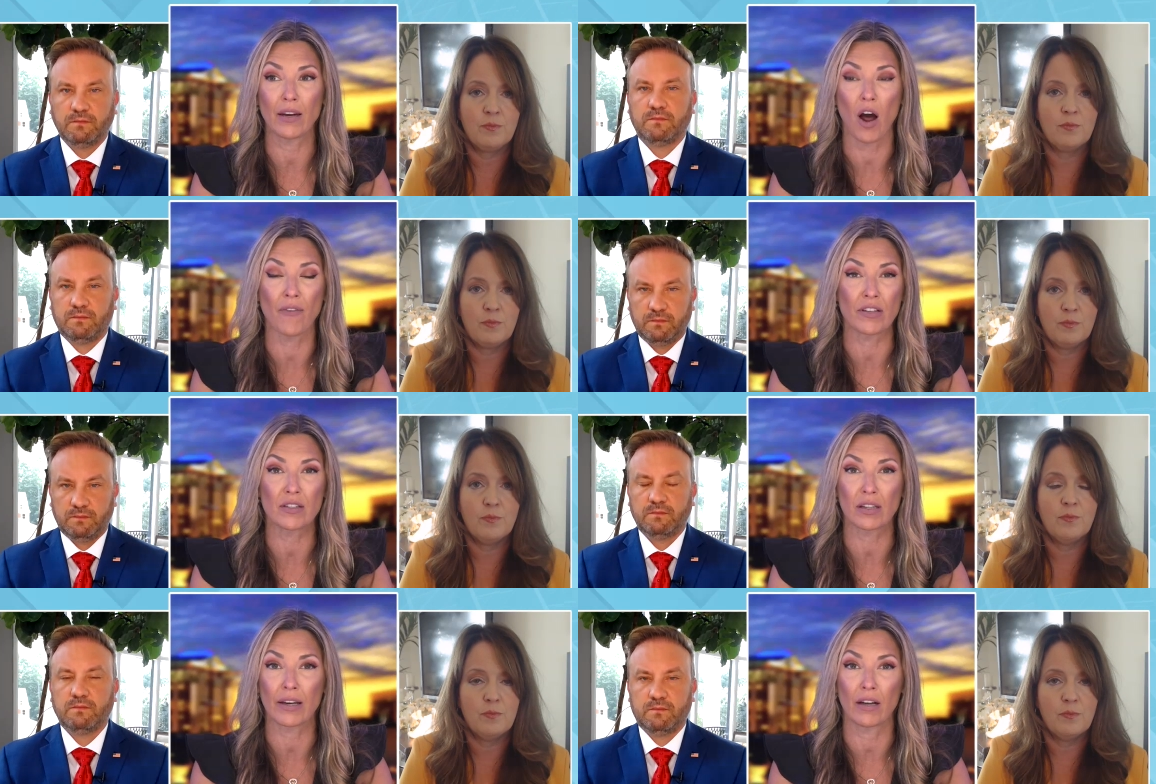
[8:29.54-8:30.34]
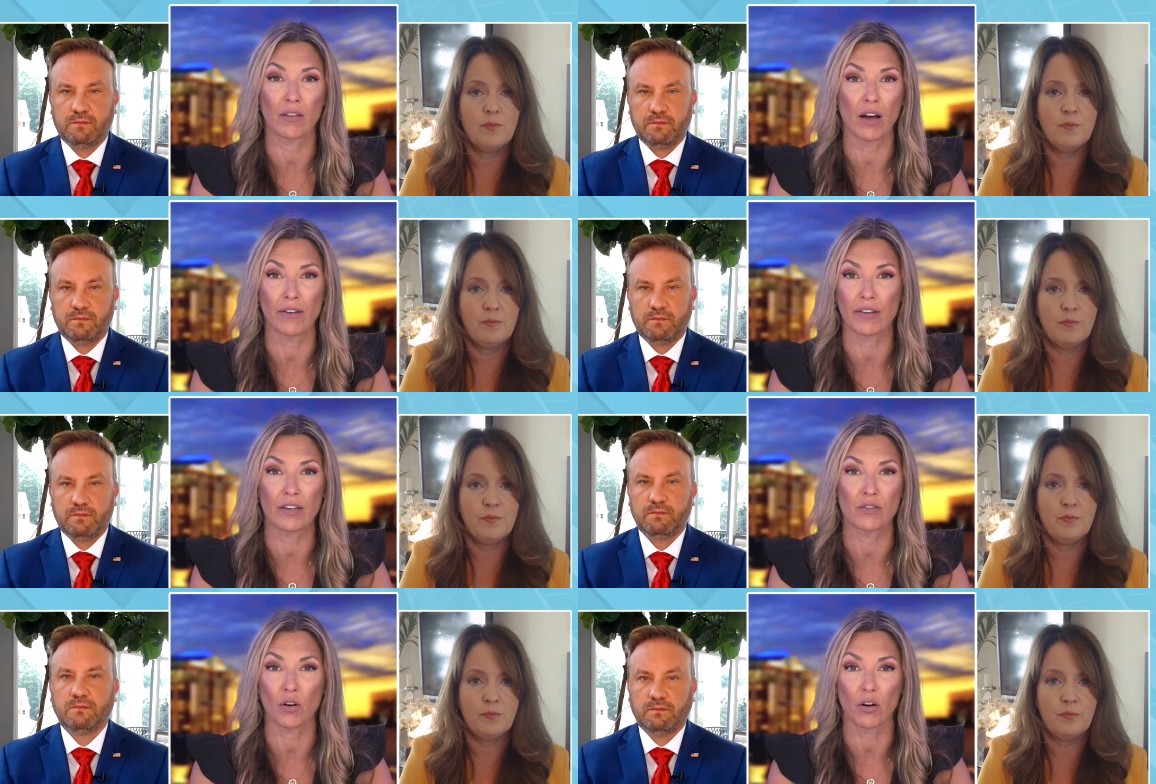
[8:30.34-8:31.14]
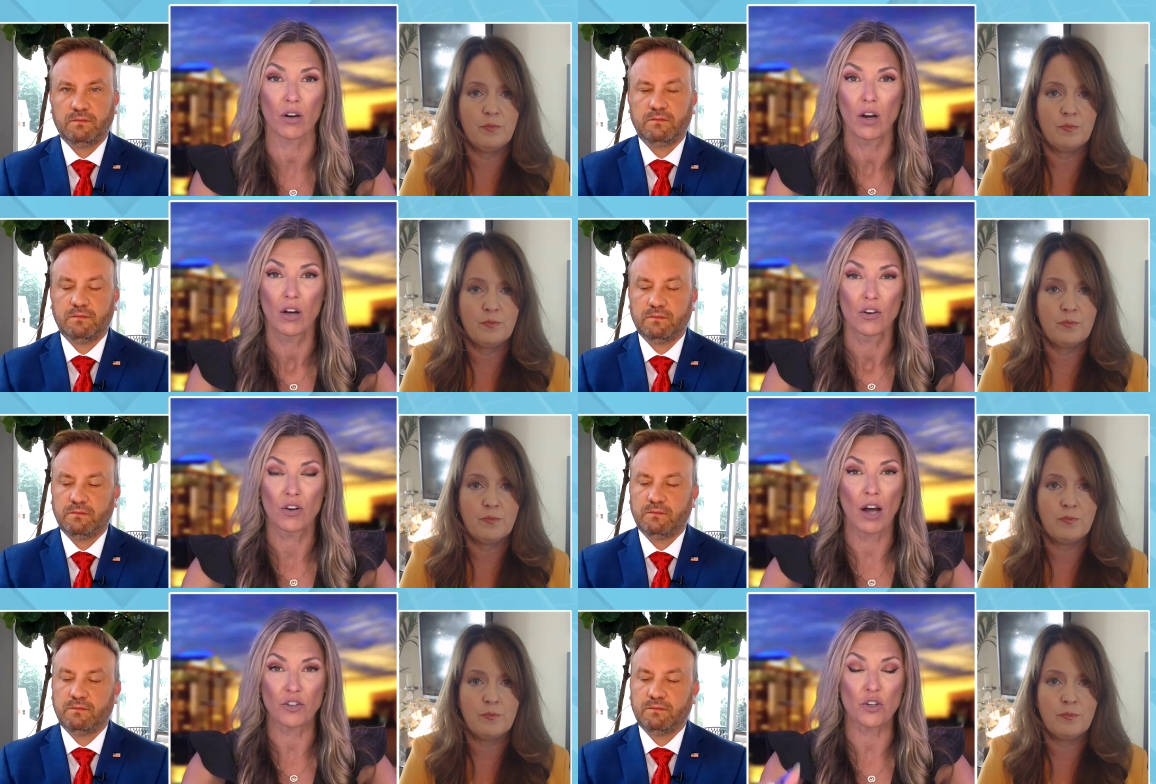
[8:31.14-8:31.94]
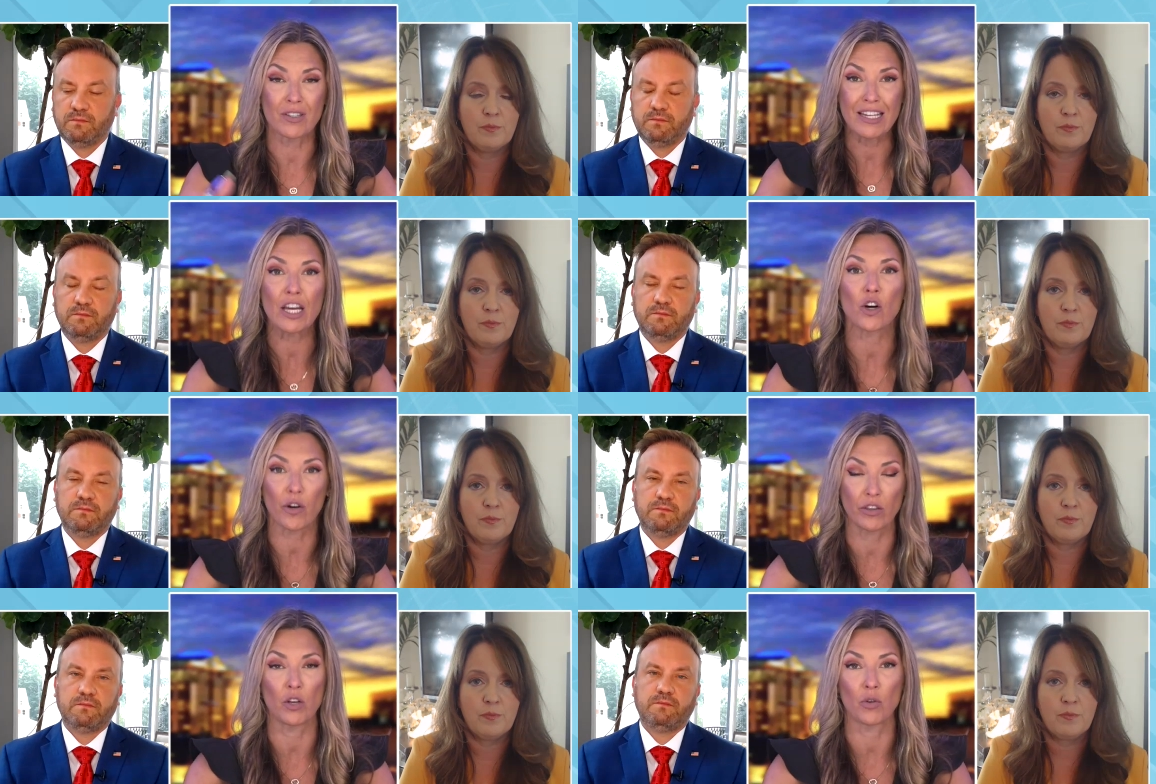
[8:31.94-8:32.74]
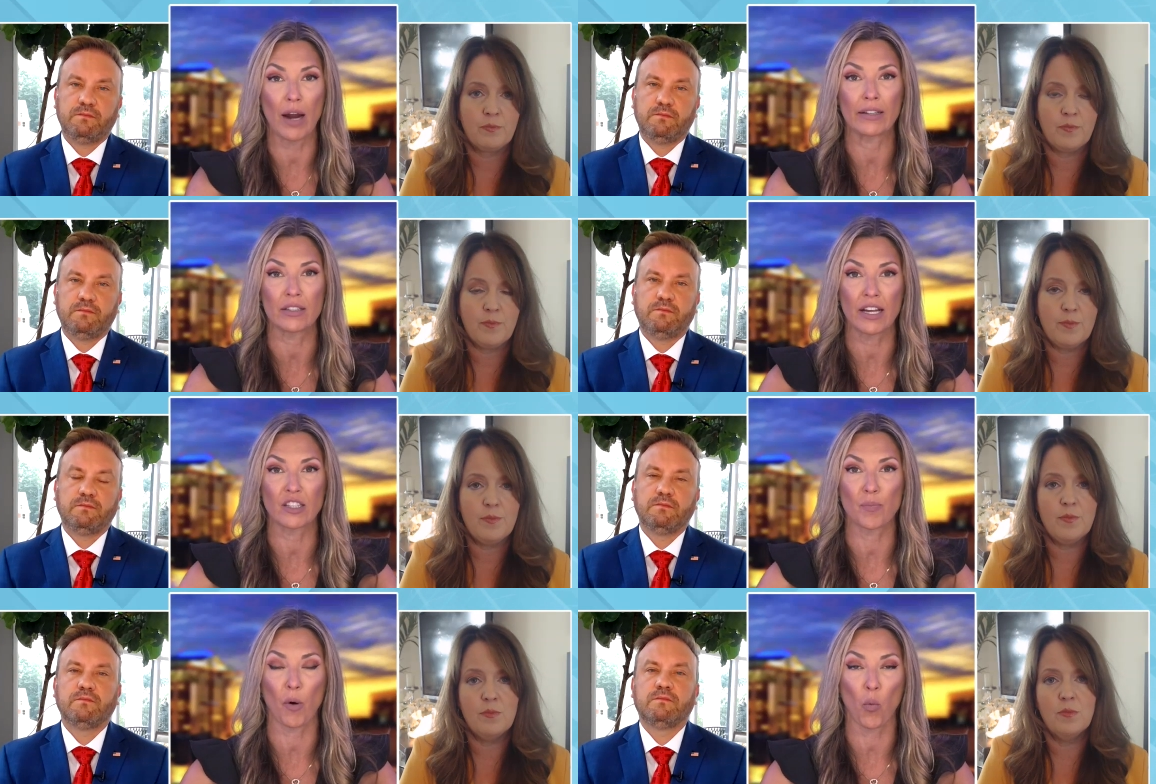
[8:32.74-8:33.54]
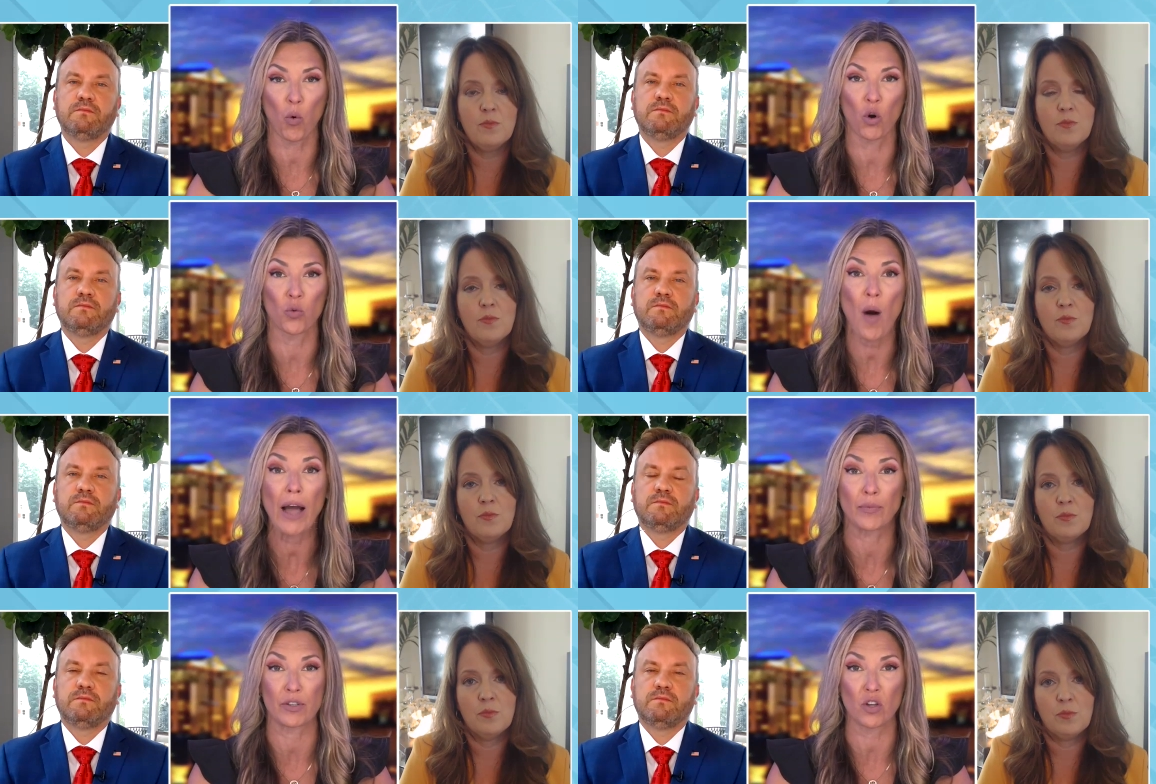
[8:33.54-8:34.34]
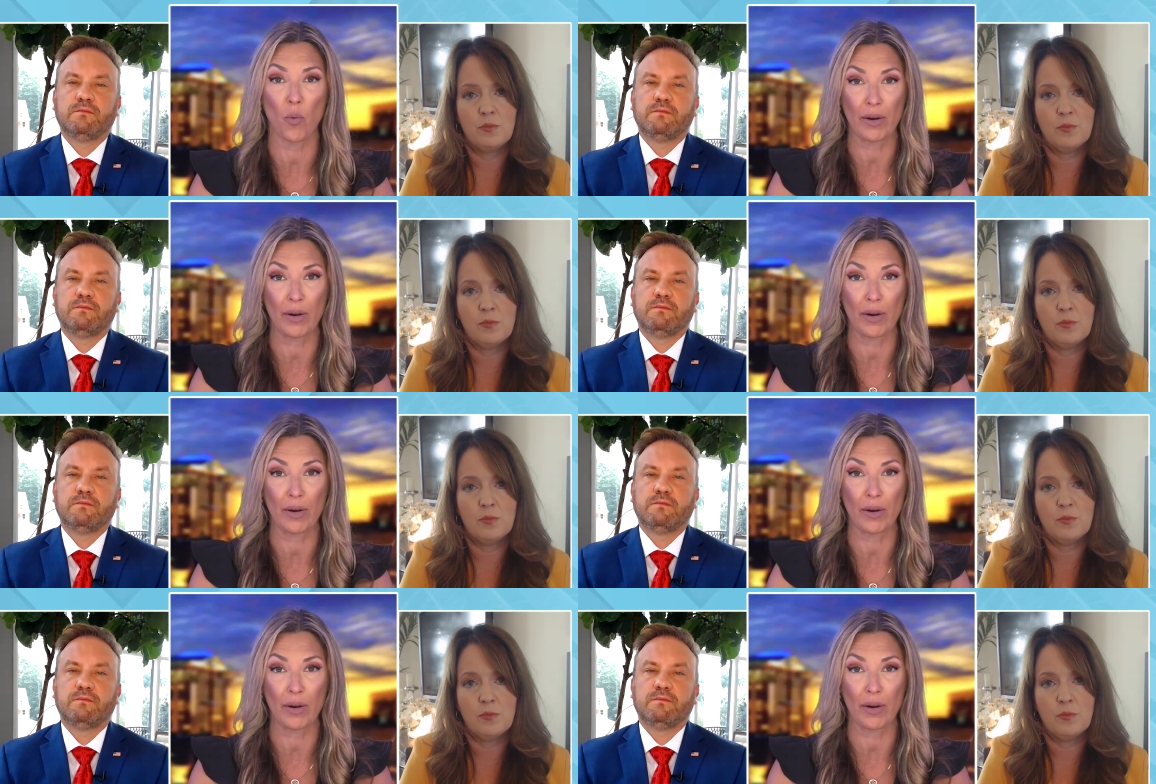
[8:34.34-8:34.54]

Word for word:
Speaker 1: Obviously, a lot of these are not just here in the United States, but worldwide. We saw what